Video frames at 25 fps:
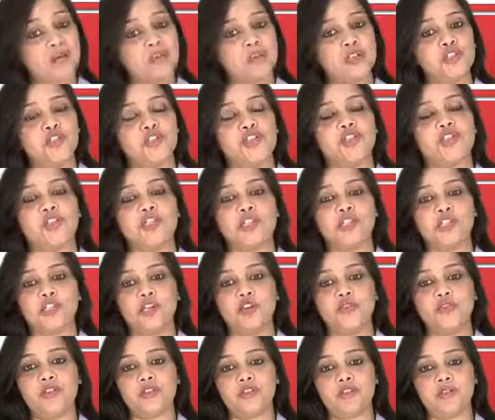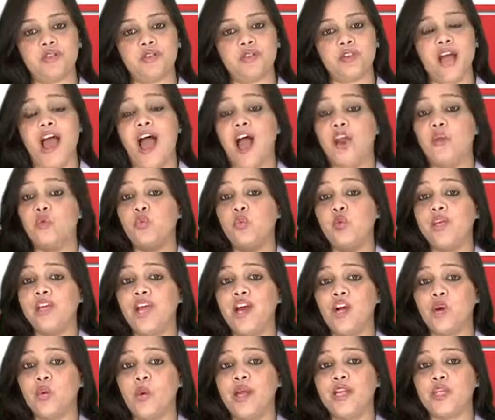emergency services and we
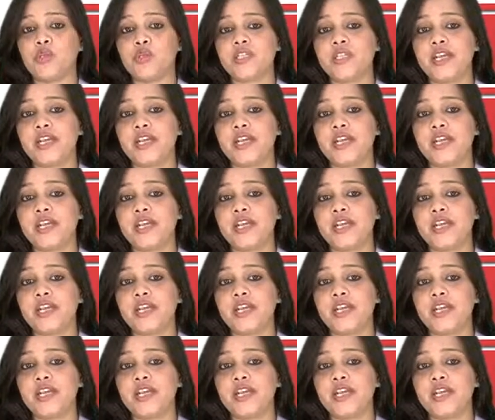are going to